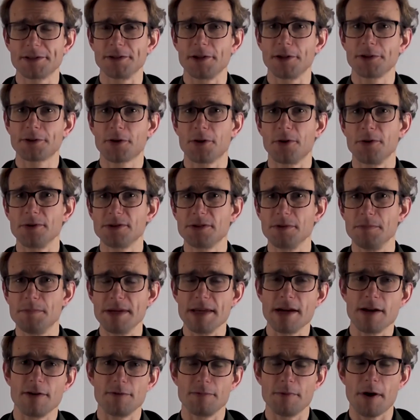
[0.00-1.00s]
not going to
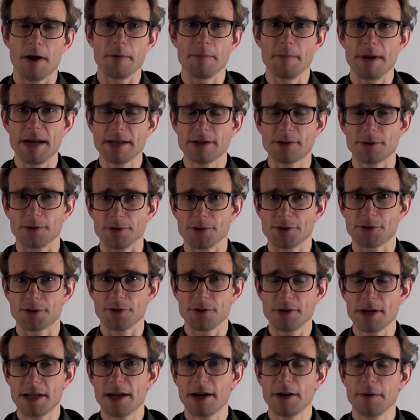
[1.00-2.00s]
be of our main
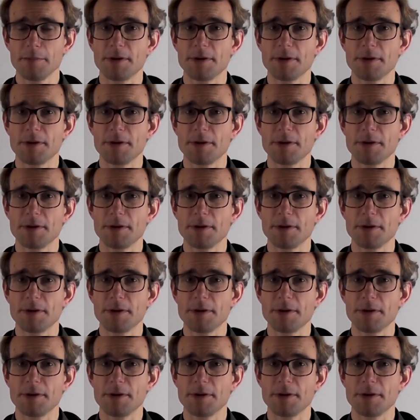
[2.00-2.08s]
concern here,